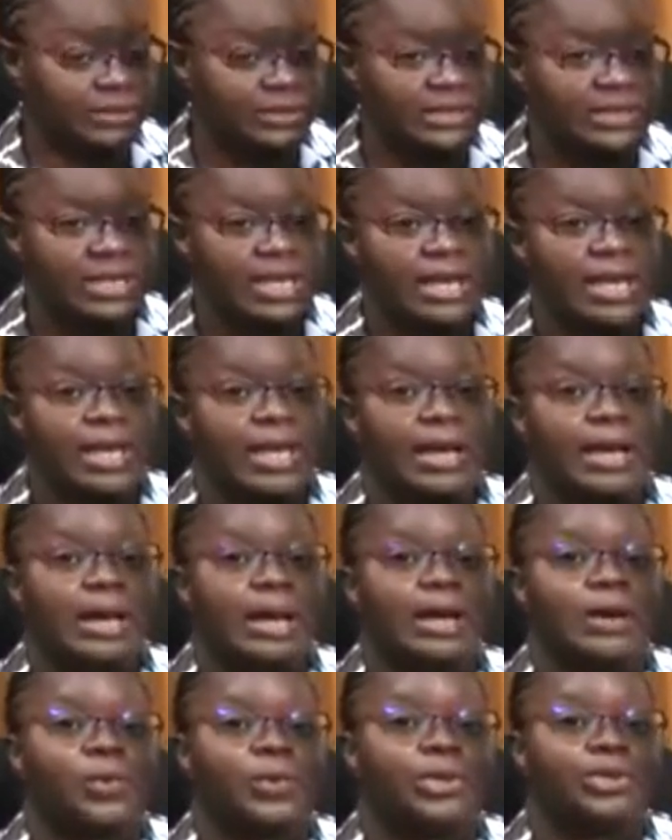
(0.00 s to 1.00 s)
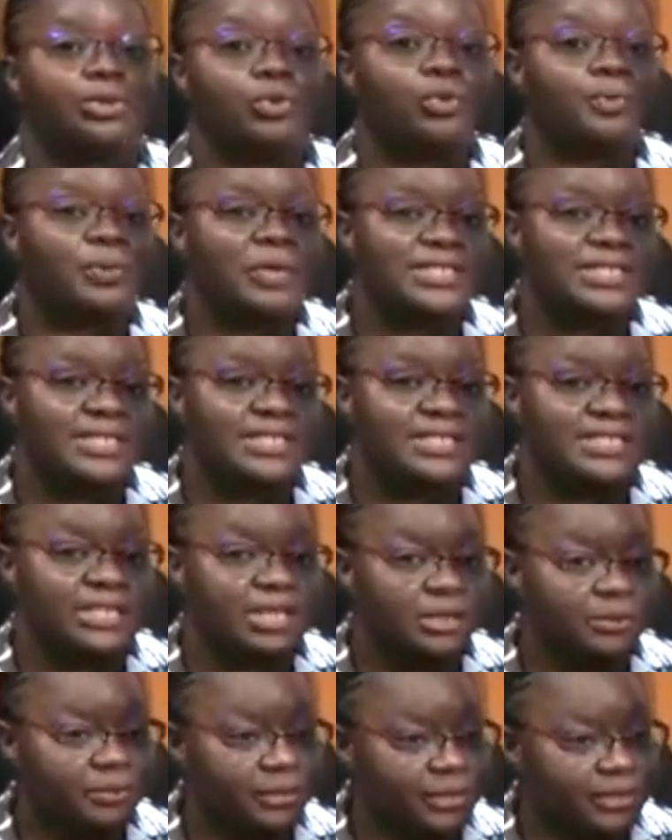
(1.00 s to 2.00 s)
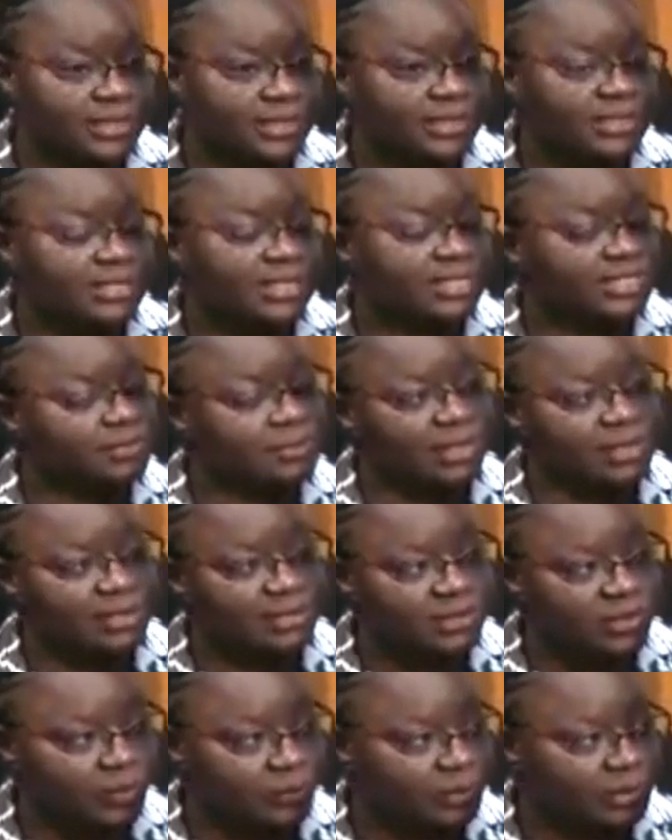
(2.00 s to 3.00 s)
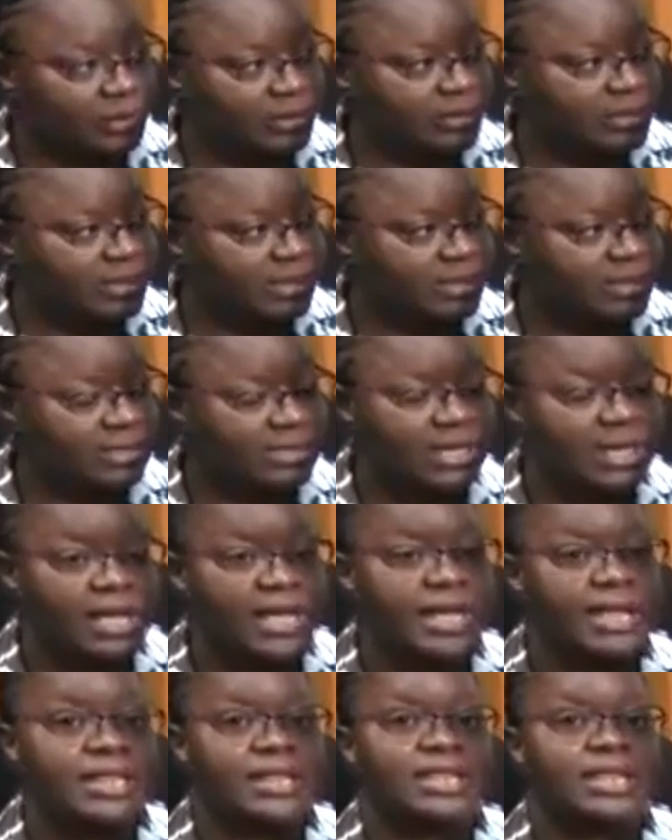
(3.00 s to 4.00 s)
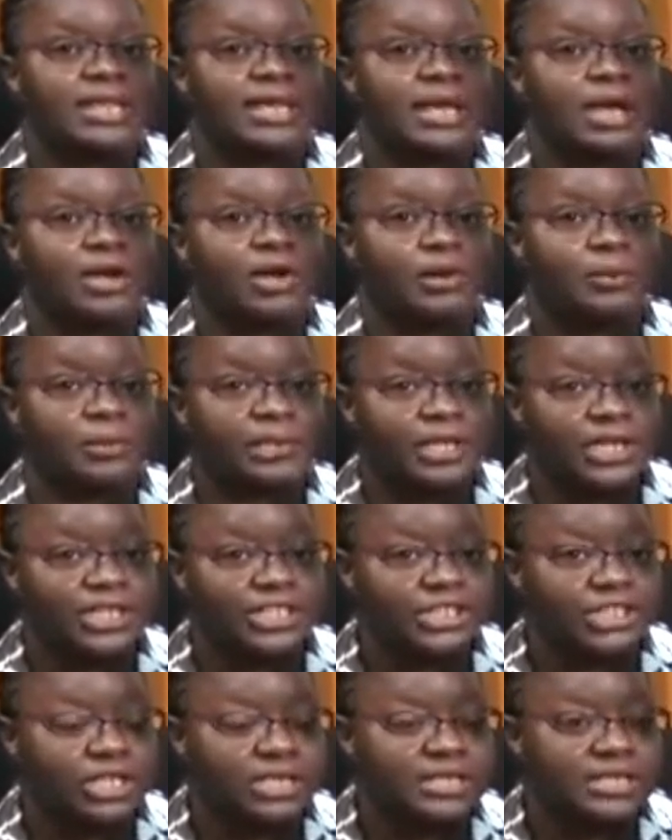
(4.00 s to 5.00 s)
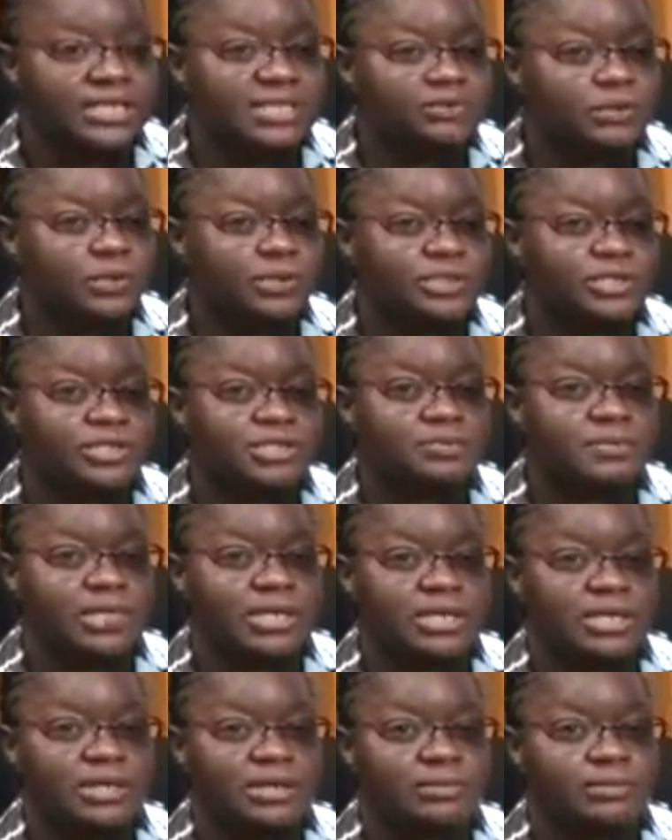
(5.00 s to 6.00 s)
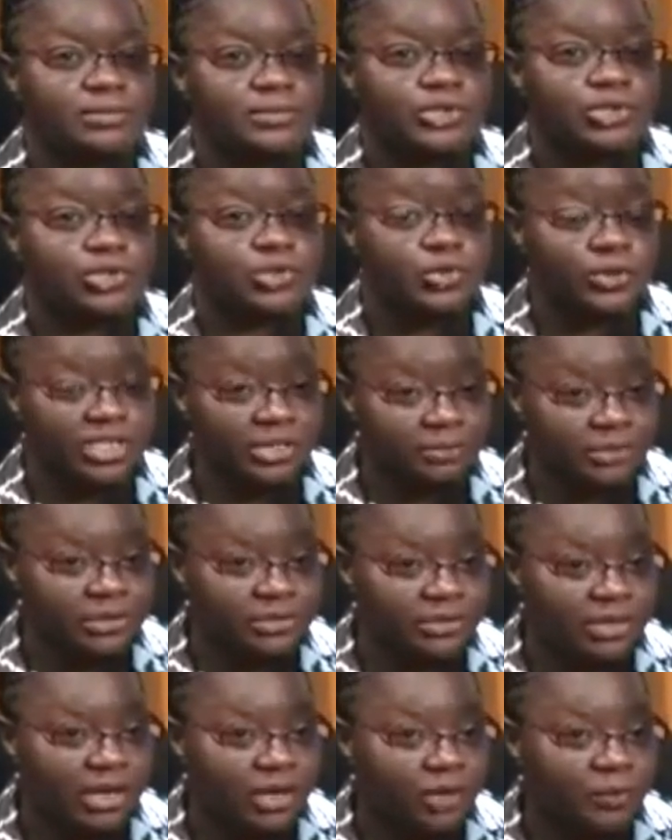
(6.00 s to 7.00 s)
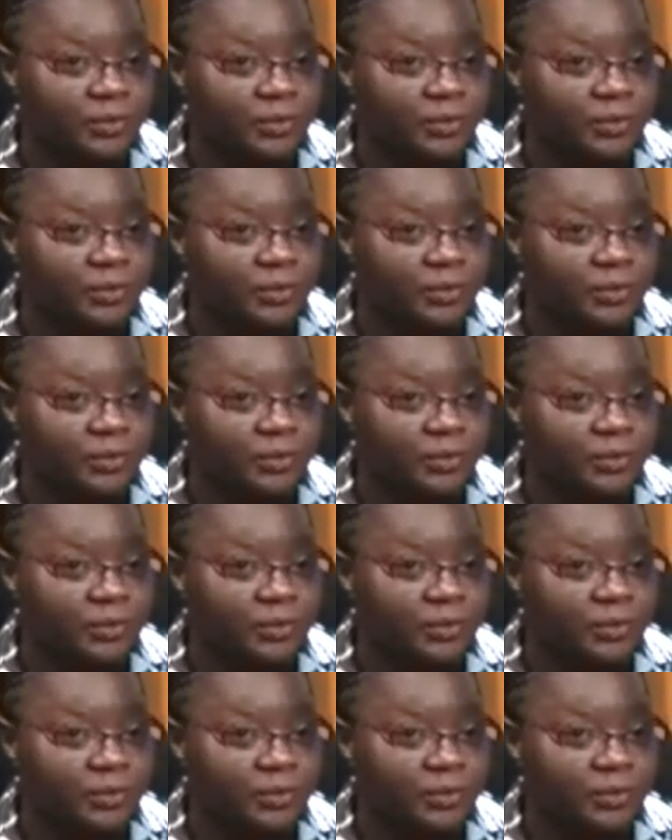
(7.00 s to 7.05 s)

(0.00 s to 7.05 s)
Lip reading: old. We do process single persons as well as couples. The accommodations must be suitable to